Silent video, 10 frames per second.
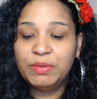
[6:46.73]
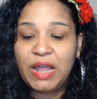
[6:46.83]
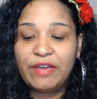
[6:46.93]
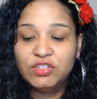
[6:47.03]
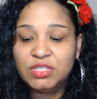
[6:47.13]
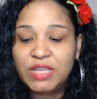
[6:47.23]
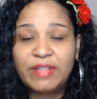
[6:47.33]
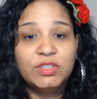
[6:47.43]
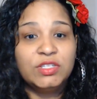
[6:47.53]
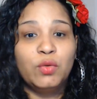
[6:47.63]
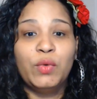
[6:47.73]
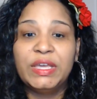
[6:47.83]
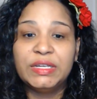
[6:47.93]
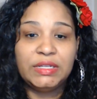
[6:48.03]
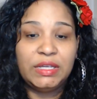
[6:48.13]
But I've just had this
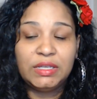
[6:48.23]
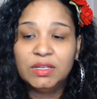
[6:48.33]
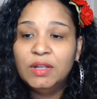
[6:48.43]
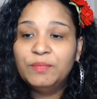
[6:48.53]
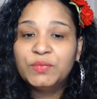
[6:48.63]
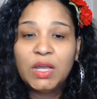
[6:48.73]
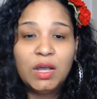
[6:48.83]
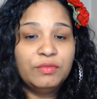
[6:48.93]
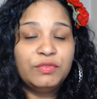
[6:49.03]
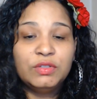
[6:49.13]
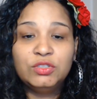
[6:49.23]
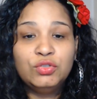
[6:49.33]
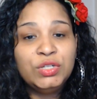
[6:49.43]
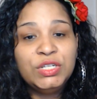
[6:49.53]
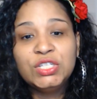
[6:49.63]
awakening of
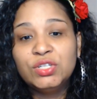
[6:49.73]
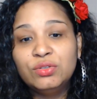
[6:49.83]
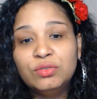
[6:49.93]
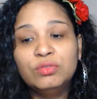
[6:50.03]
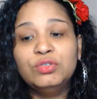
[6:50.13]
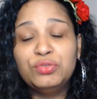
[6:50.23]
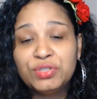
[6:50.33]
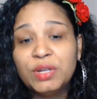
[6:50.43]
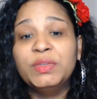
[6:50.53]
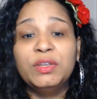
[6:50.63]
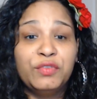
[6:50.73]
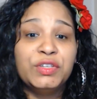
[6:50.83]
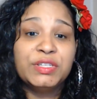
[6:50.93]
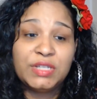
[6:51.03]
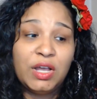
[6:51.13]
you need to do something
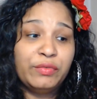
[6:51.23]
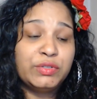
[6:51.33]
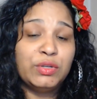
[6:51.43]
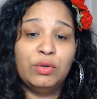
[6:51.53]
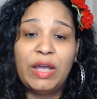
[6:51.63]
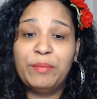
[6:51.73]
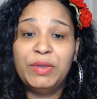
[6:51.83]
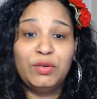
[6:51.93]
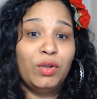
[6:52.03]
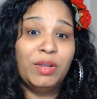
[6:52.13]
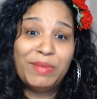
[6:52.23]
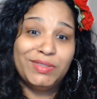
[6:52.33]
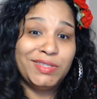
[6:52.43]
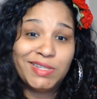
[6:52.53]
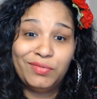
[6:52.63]
for yourself. So I've been all
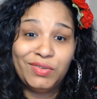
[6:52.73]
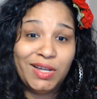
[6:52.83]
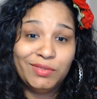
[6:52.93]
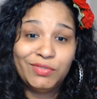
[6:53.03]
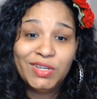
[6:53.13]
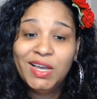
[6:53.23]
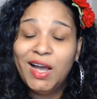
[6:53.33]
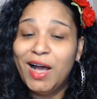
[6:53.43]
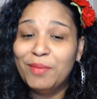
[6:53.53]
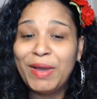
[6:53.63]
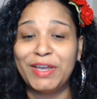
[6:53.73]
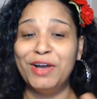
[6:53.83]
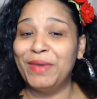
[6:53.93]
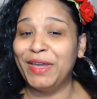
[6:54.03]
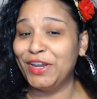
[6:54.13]
about the self-love. I
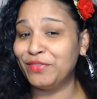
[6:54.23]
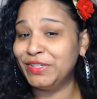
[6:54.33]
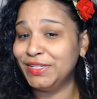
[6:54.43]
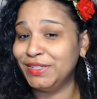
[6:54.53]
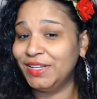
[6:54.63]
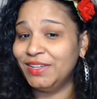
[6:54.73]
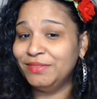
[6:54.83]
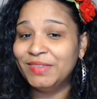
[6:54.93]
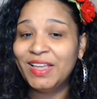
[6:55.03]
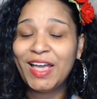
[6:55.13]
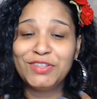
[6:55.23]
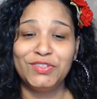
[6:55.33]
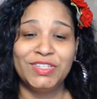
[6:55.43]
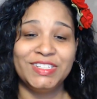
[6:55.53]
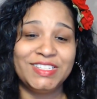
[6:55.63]
cut my hair recently,
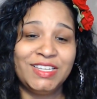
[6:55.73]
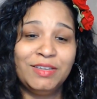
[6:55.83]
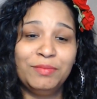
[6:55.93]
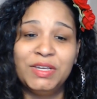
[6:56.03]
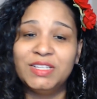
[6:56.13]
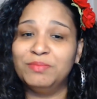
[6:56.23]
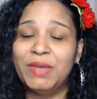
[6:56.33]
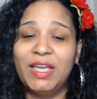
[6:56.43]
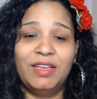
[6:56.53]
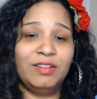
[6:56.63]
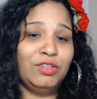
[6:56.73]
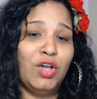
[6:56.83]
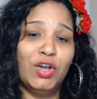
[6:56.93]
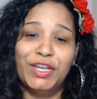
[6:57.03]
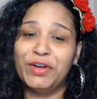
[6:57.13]
as you can see, because my
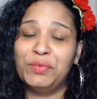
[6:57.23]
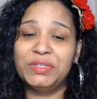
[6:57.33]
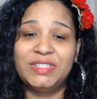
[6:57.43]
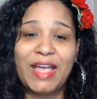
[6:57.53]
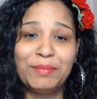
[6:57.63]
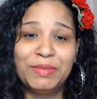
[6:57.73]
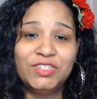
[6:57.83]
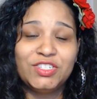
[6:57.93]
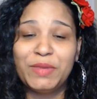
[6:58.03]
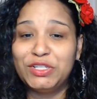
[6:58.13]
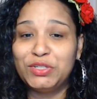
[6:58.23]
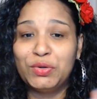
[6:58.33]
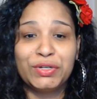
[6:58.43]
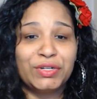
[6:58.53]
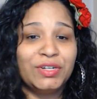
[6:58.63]
long hair was damaged. My
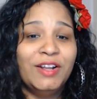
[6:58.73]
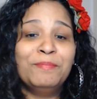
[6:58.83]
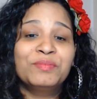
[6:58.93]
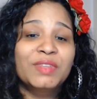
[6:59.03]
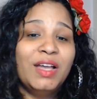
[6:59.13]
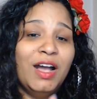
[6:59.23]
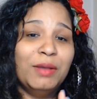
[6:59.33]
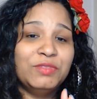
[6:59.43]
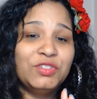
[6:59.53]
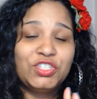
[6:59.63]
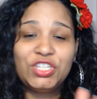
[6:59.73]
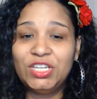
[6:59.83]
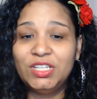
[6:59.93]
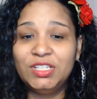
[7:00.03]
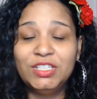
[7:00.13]
daughter,
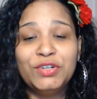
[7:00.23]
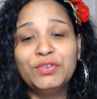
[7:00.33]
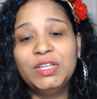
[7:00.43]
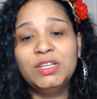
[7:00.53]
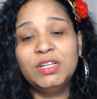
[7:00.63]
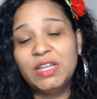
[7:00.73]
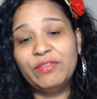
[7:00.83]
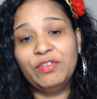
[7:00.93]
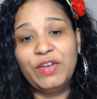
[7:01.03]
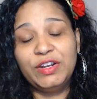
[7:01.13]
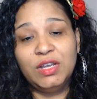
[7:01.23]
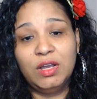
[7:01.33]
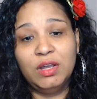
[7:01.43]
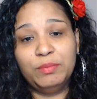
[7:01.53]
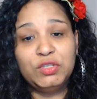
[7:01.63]
she literally could never find
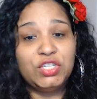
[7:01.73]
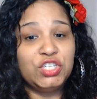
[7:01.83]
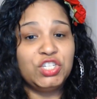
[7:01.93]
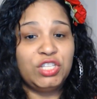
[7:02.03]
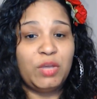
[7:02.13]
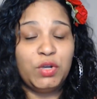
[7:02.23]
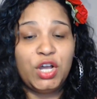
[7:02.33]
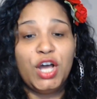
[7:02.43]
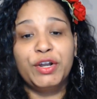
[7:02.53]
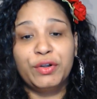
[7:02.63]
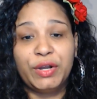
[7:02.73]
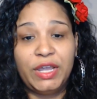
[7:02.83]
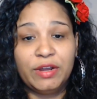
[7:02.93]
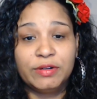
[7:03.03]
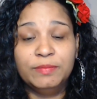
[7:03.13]
a beautician that would cut her
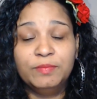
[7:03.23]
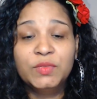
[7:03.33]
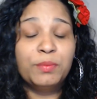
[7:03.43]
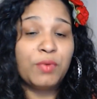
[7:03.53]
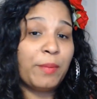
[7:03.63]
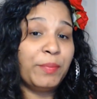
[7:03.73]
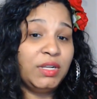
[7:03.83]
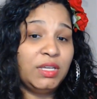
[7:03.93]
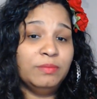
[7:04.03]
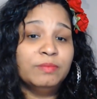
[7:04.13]
hair properly.